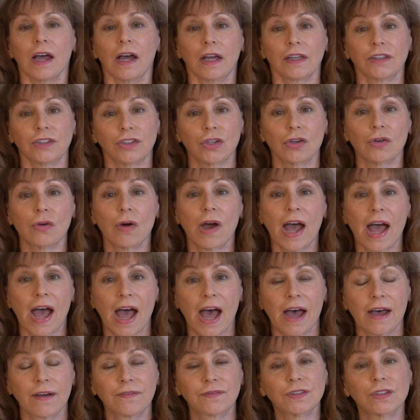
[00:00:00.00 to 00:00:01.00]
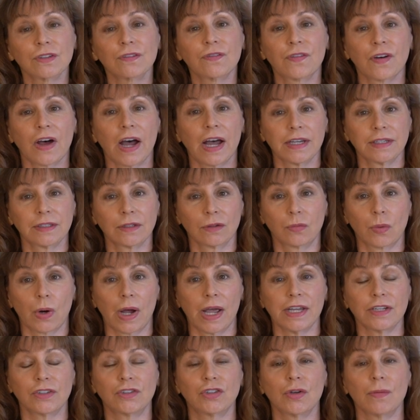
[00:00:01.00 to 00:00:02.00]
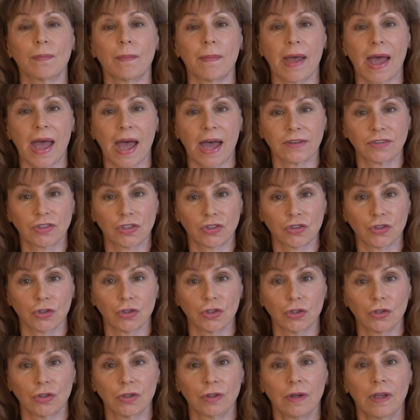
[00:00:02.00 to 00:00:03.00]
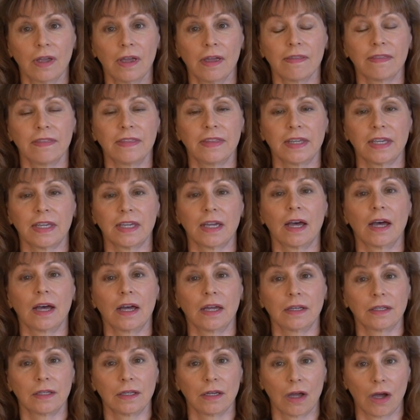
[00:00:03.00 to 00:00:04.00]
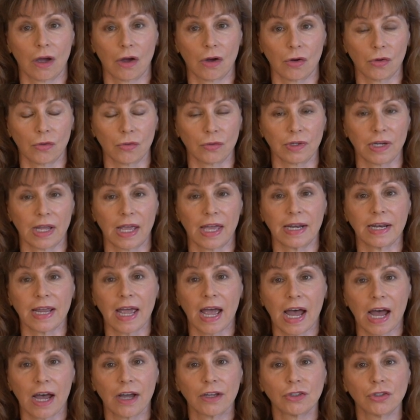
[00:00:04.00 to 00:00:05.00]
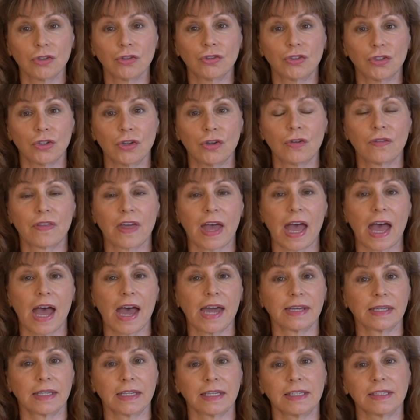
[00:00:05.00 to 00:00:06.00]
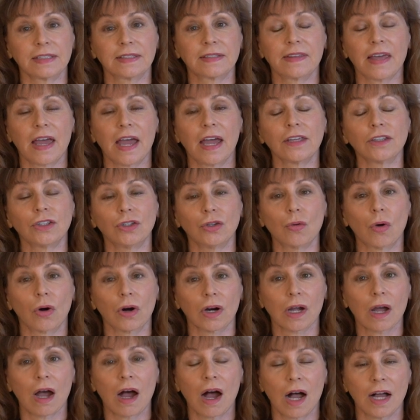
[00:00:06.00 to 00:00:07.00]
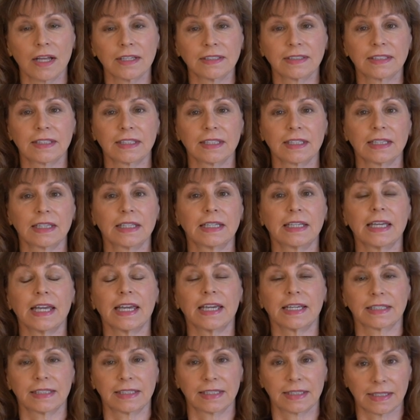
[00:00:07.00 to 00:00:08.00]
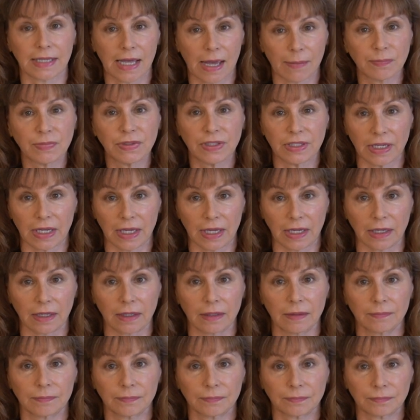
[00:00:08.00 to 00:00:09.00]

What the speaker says: you have to find a way to master the unknown. And how you do that is that you are constantly accepting